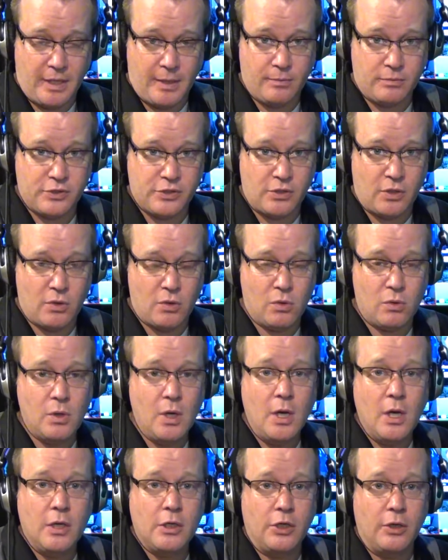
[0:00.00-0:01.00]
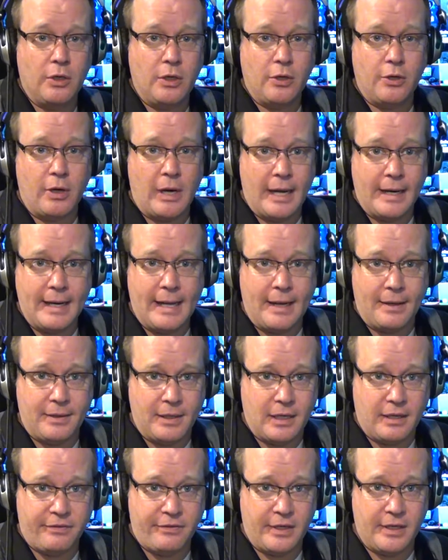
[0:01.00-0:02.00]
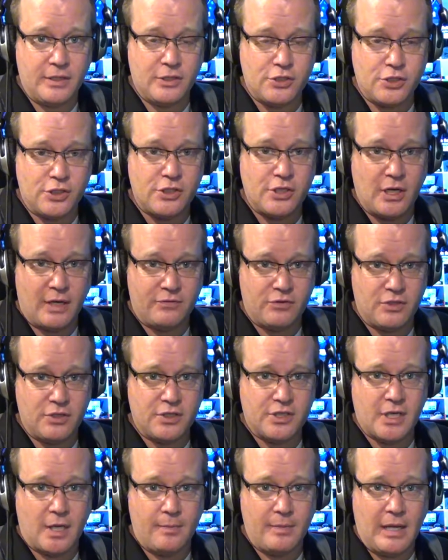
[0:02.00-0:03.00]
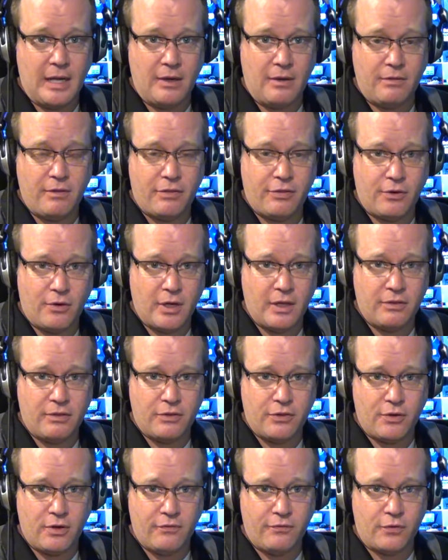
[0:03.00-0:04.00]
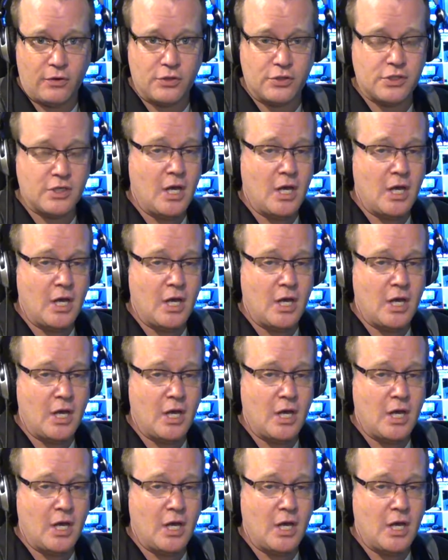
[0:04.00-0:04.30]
So you're not out anything. Just you have to just come down on the 30th and 31st.